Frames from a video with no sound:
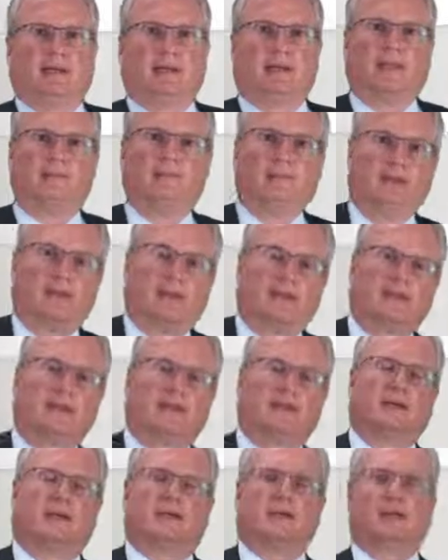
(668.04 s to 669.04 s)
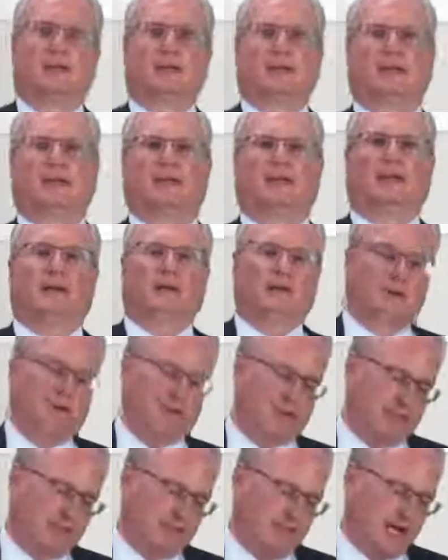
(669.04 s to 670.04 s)
If you look at the typical
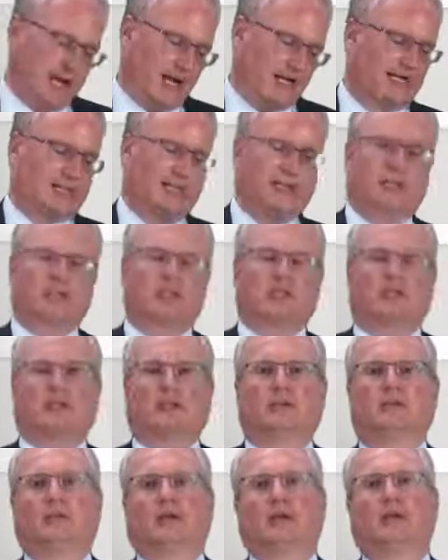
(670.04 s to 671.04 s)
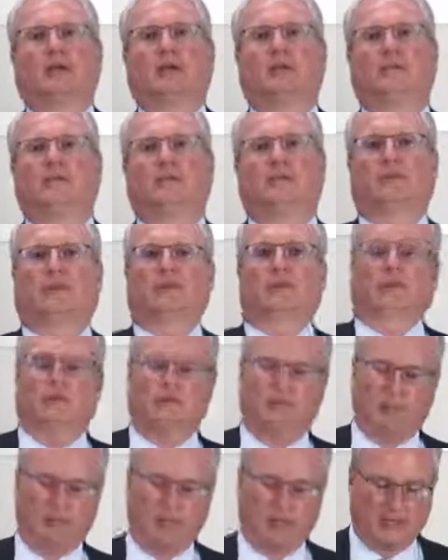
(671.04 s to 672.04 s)
or the architecture of
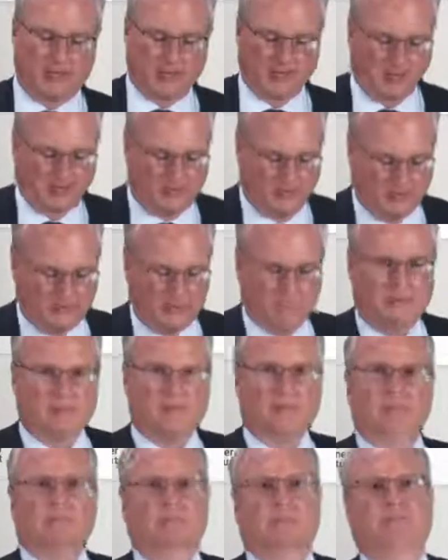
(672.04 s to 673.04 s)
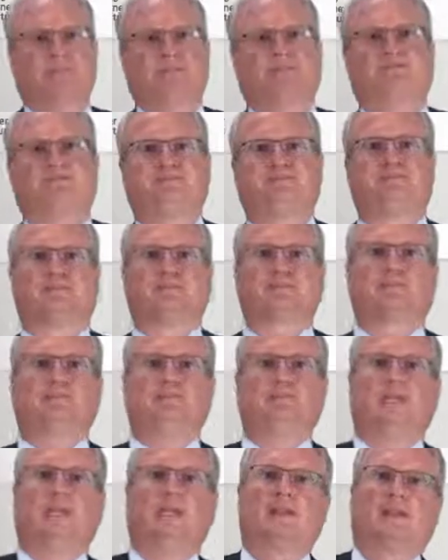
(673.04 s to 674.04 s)
a modern mainframe system,
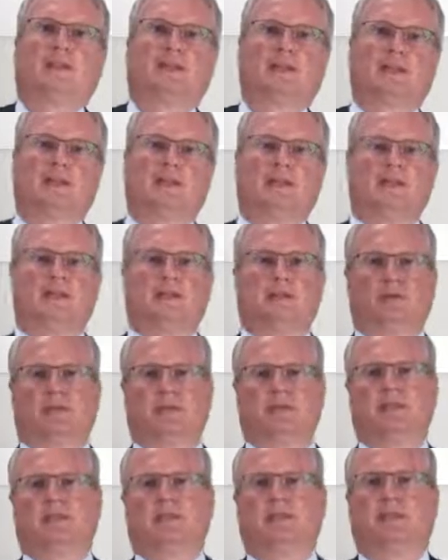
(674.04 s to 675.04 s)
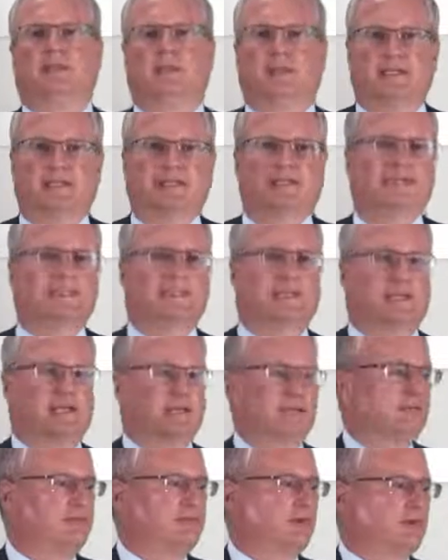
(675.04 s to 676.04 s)
then you can see that it is
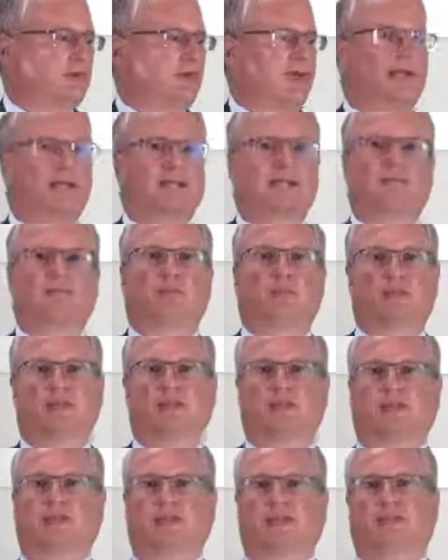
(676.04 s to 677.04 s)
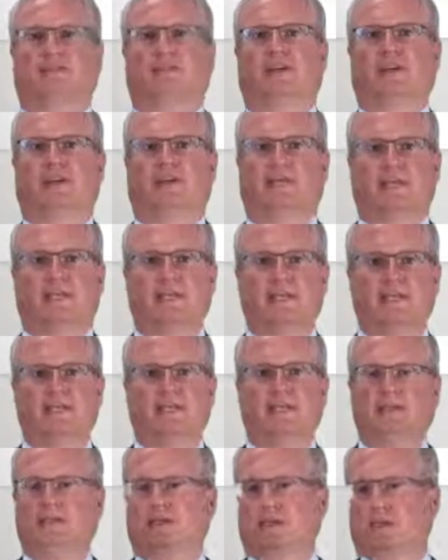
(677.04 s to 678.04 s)
designed for the highest possible
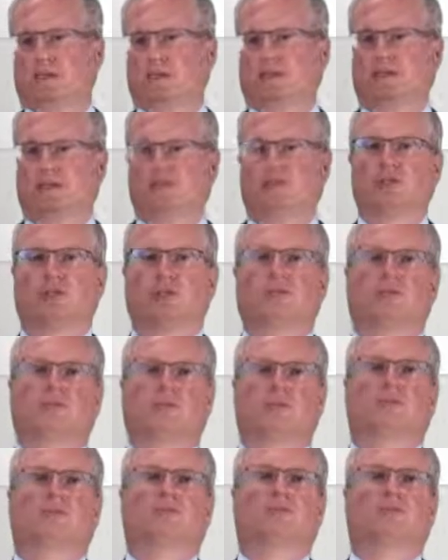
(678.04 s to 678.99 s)
availability, which is crucial for